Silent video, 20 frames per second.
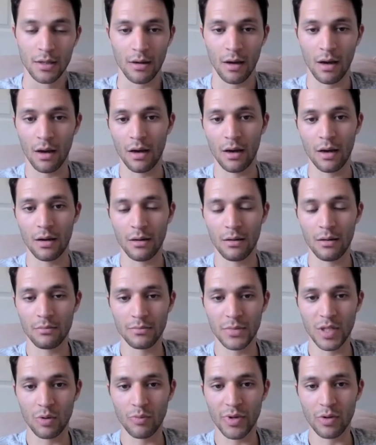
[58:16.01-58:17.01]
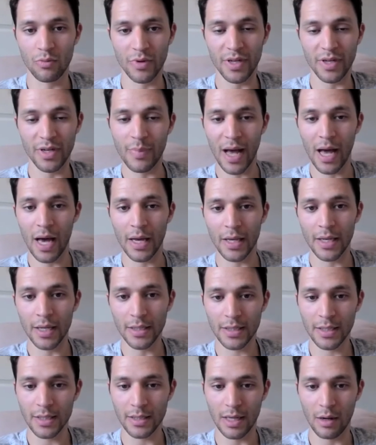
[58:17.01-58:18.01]
um, you know we can read about
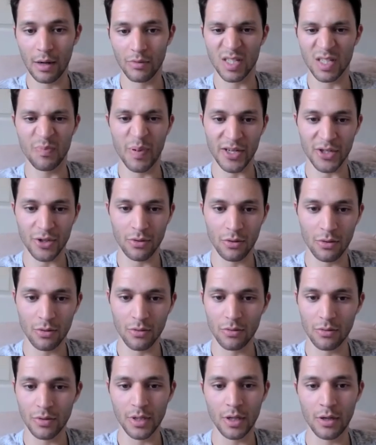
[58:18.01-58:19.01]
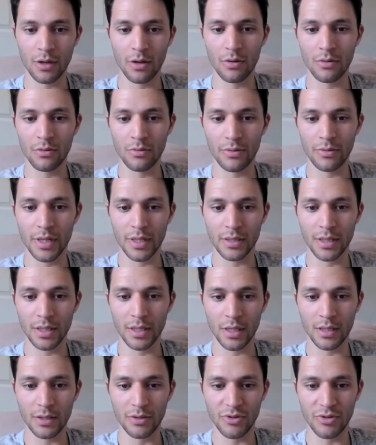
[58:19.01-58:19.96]
it that was special you know that uh,